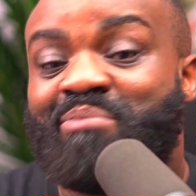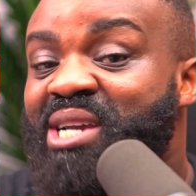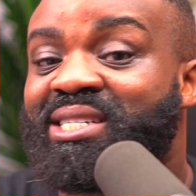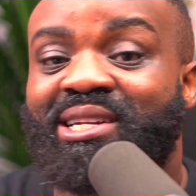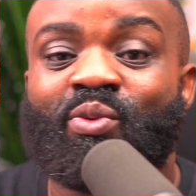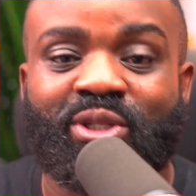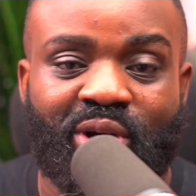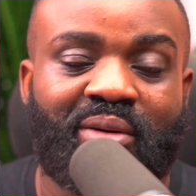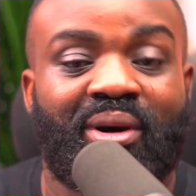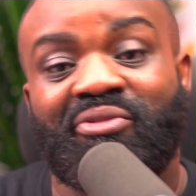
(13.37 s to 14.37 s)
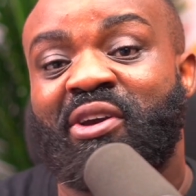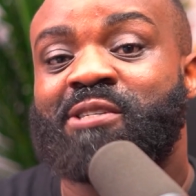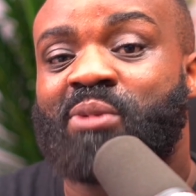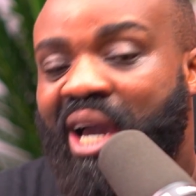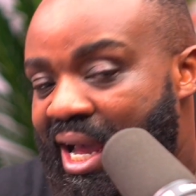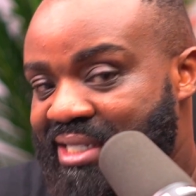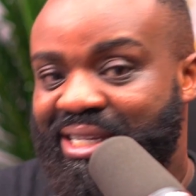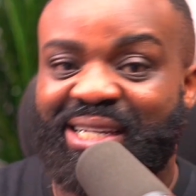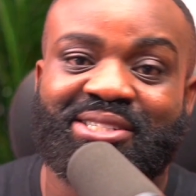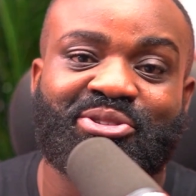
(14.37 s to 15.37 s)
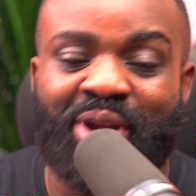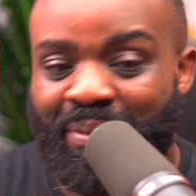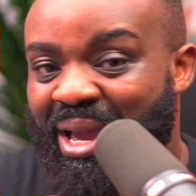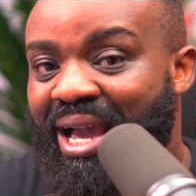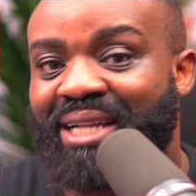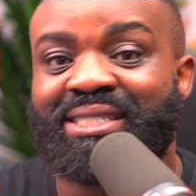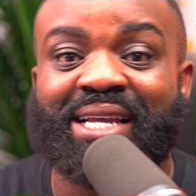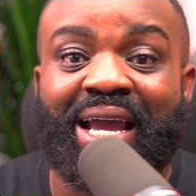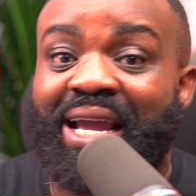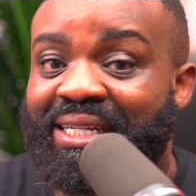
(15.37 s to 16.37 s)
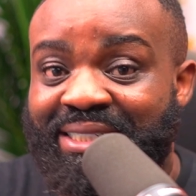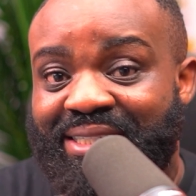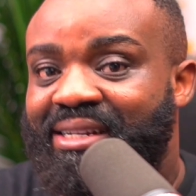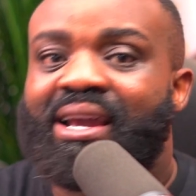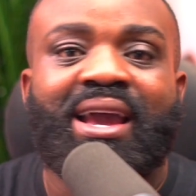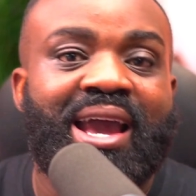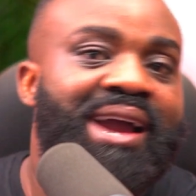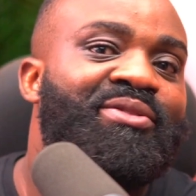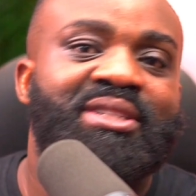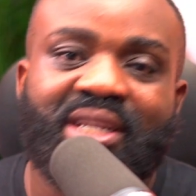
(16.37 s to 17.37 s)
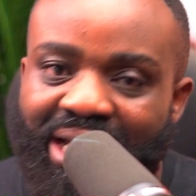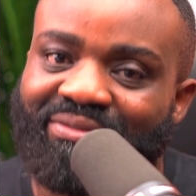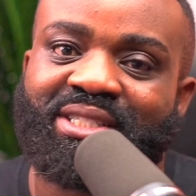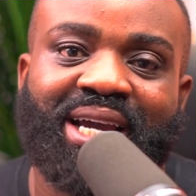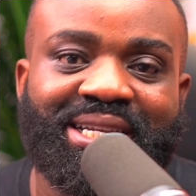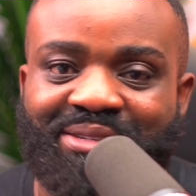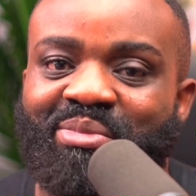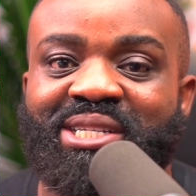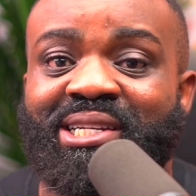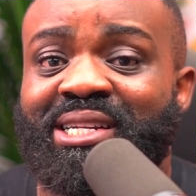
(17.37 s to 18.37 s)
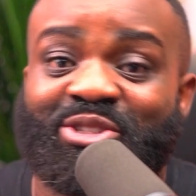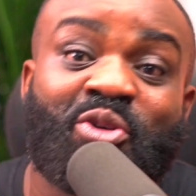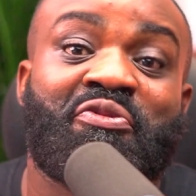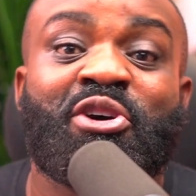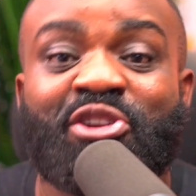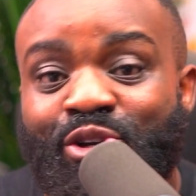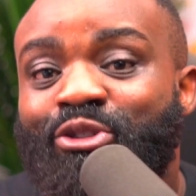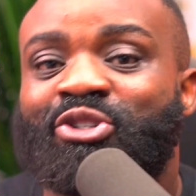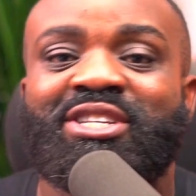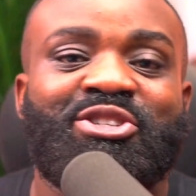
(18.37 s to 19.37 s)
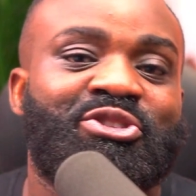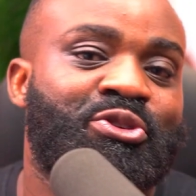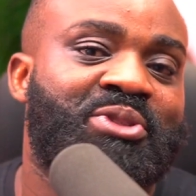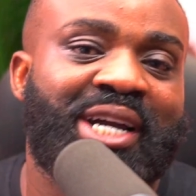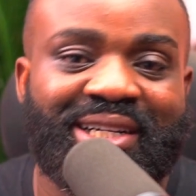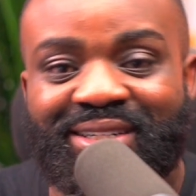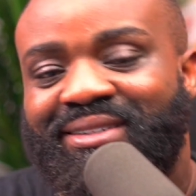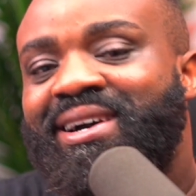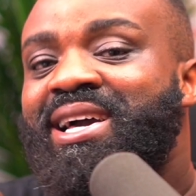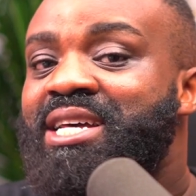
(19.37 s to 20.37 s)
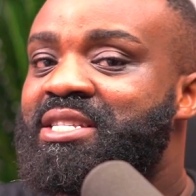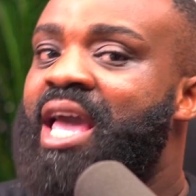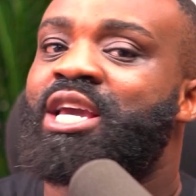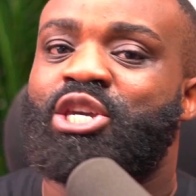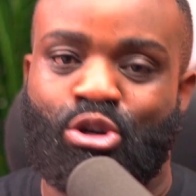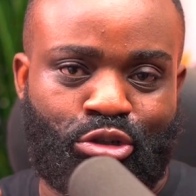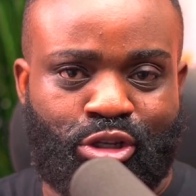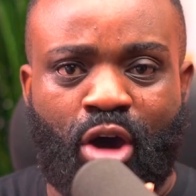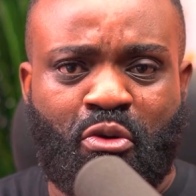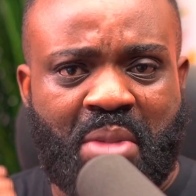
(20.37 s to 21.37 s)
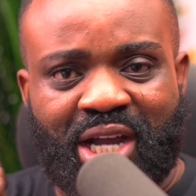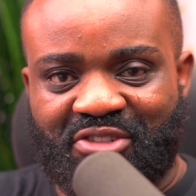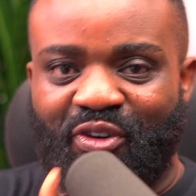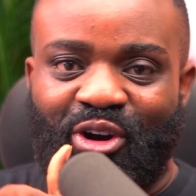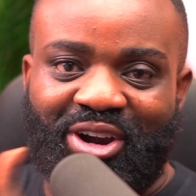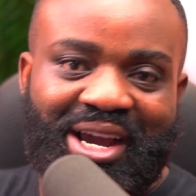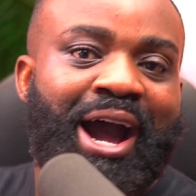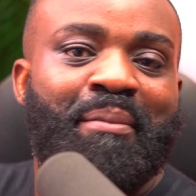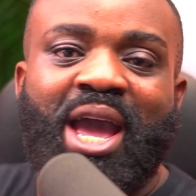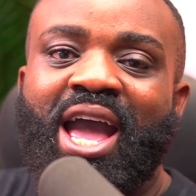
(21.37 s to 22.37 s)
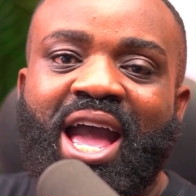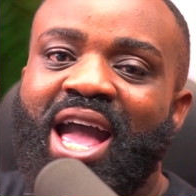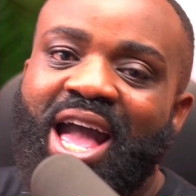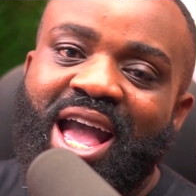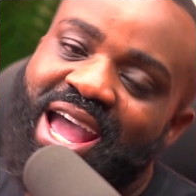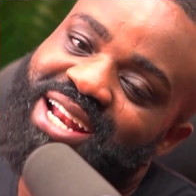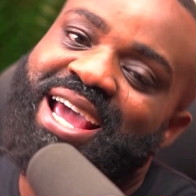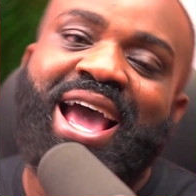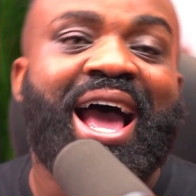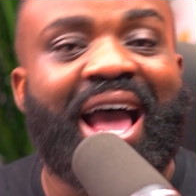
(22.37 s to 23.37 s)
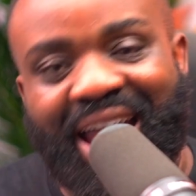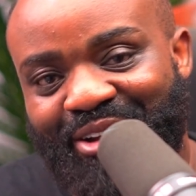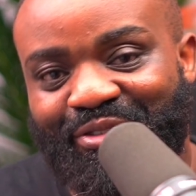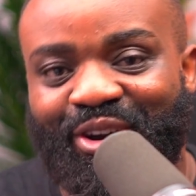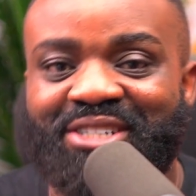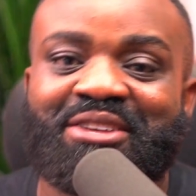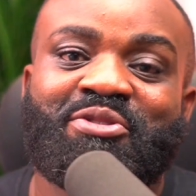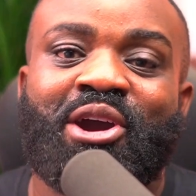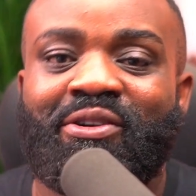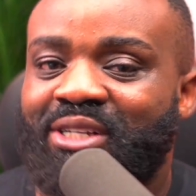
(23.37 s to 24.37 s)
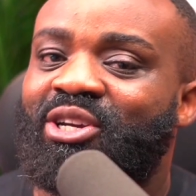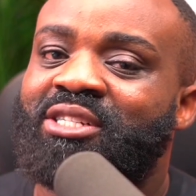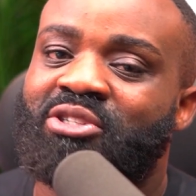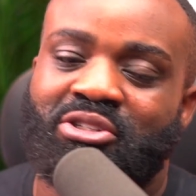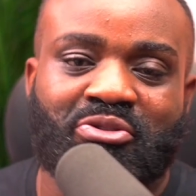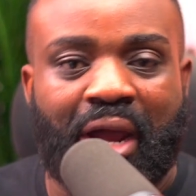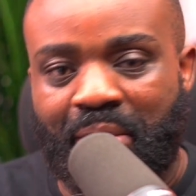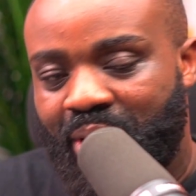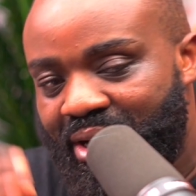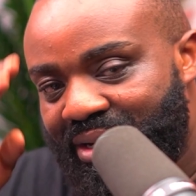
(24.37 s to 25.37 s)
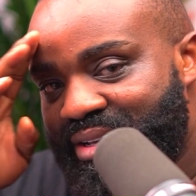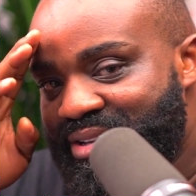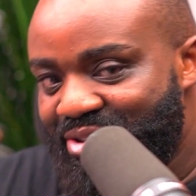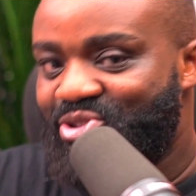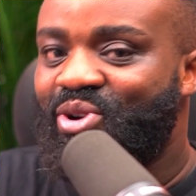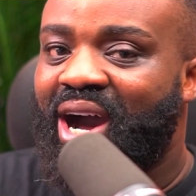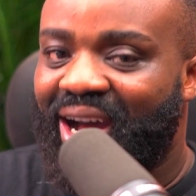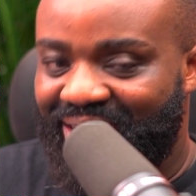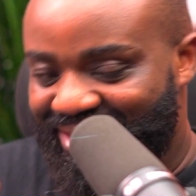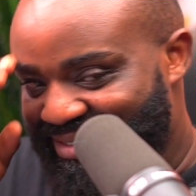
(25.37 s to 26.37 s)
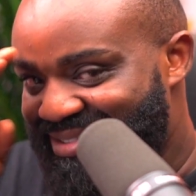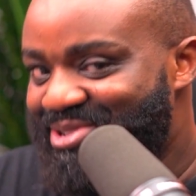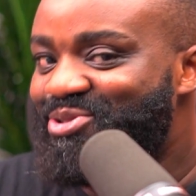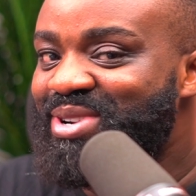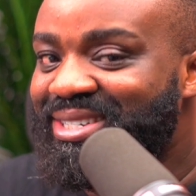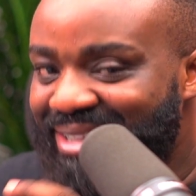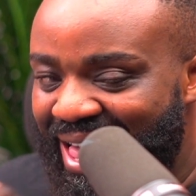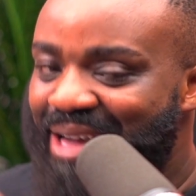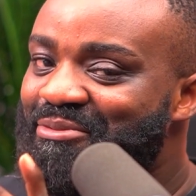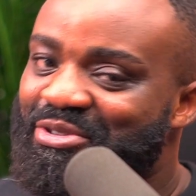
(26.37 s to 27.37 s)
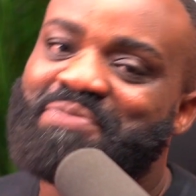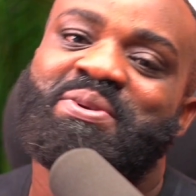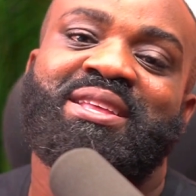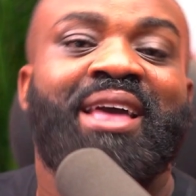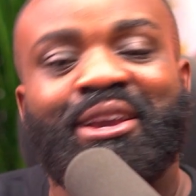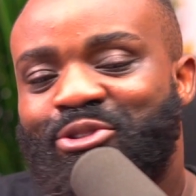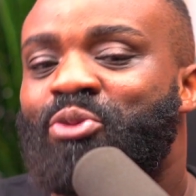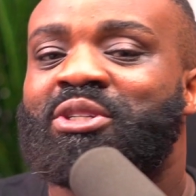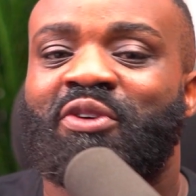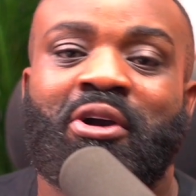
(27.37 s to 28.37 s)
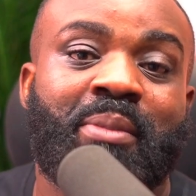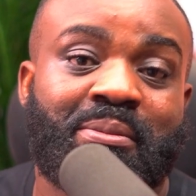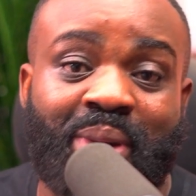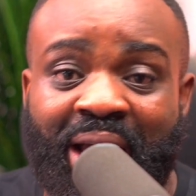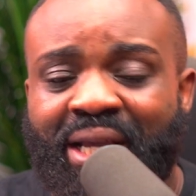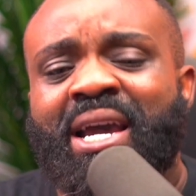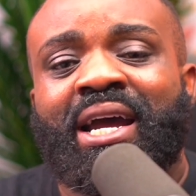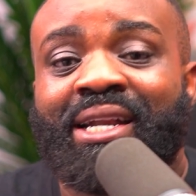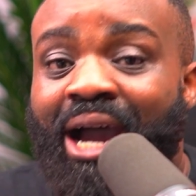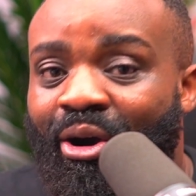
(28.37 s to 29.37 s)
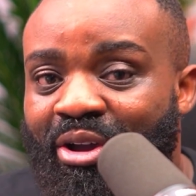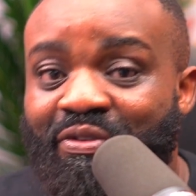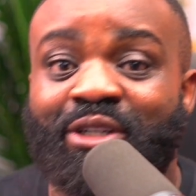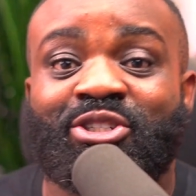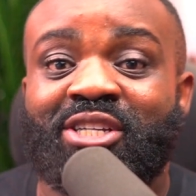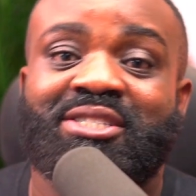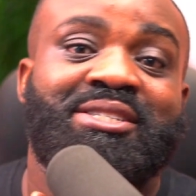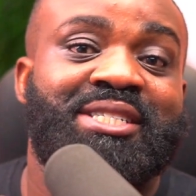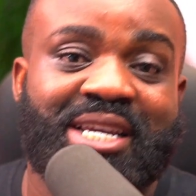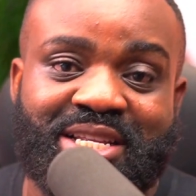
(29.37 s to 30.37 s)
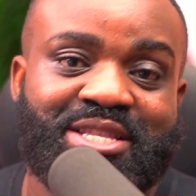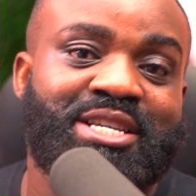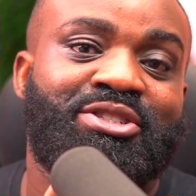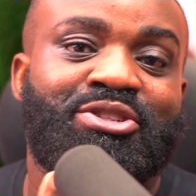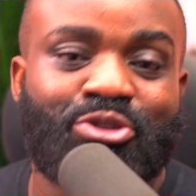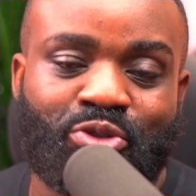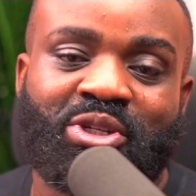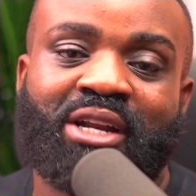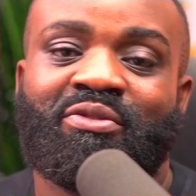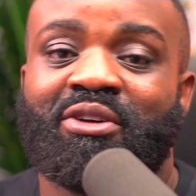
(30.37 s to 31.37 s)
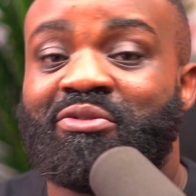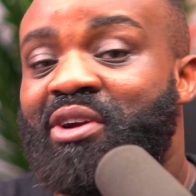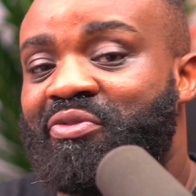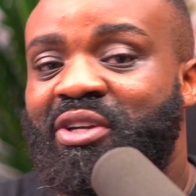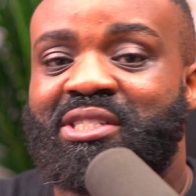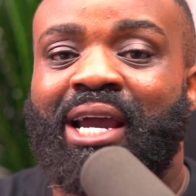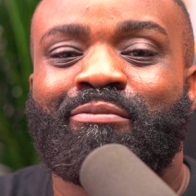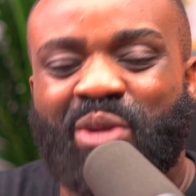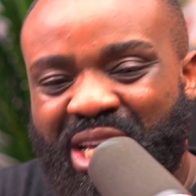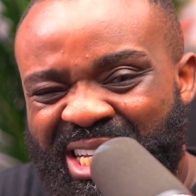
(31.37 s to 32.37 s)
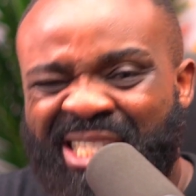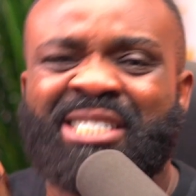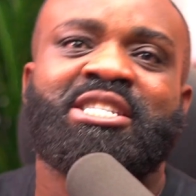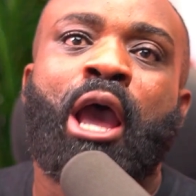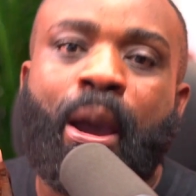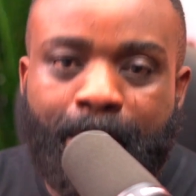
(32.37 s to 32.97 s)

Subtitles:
Basically, we talk about Facebook ads, Instagram ads, and everything advertising basically. So if you're new to this YouTube channel, thank you so much for coming. And of course, if you're a returning subscriber, you are the real MVP. Thank you so much for coming back. Now, if you're just seeing this YouTube channel for the very first time, please